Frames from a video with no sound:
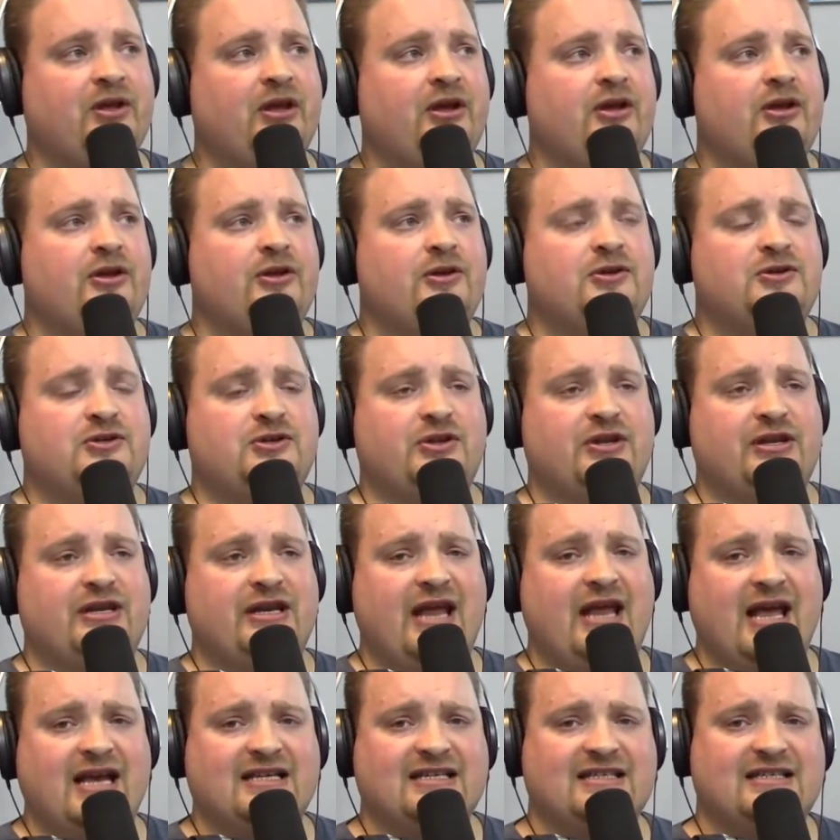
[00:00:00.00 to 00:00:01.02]
I like to teach
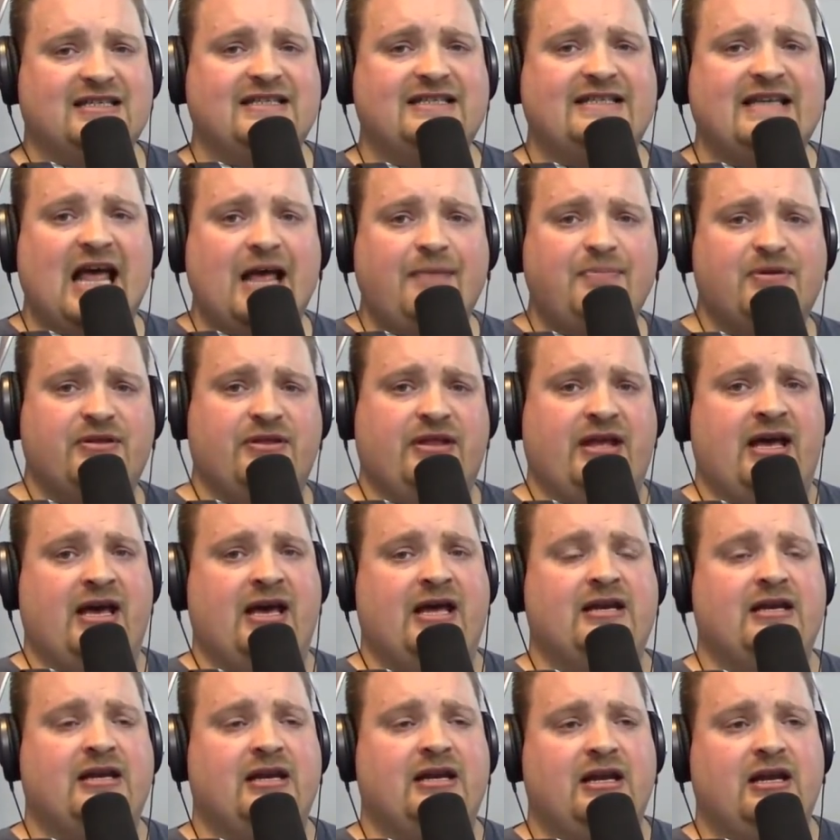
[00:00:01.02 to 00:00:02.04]
with
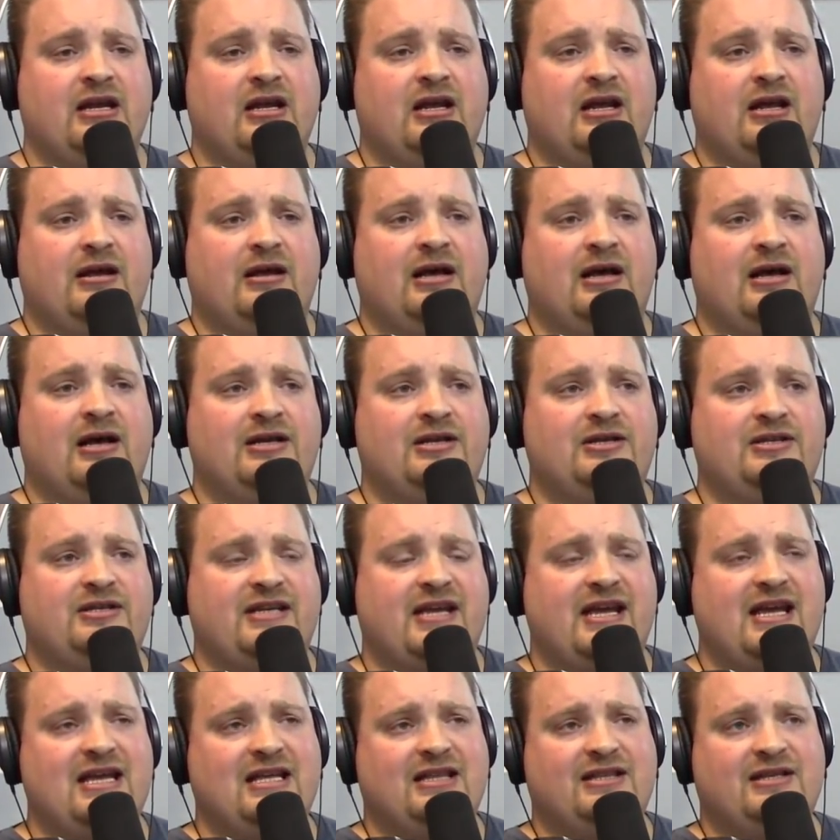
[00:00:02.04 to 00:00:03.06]
technique and flavor structure and
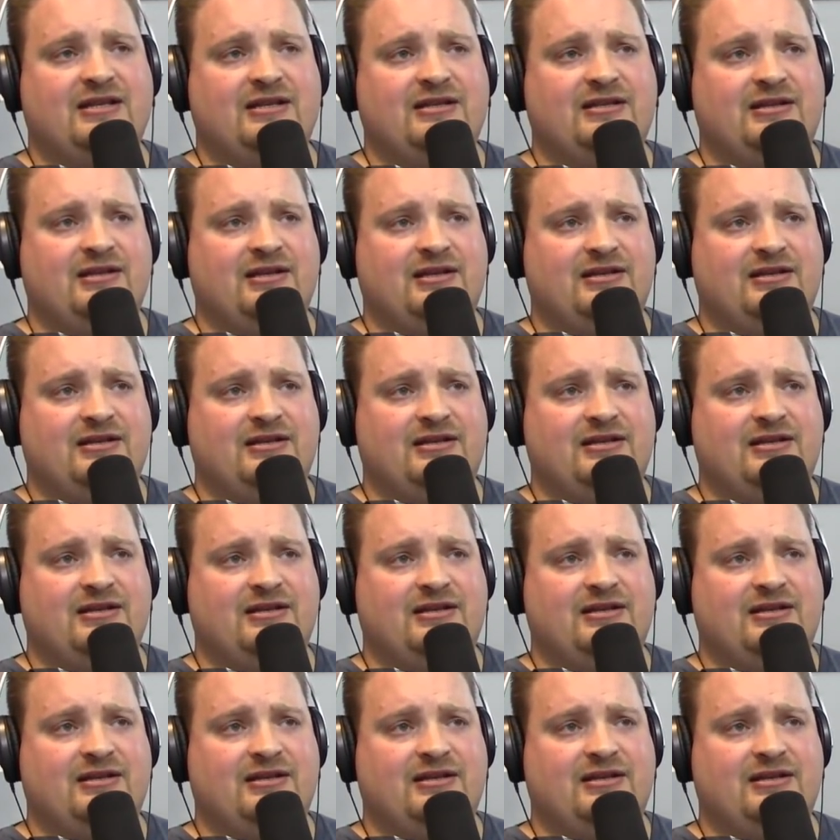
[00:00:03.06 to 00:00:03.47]
execution.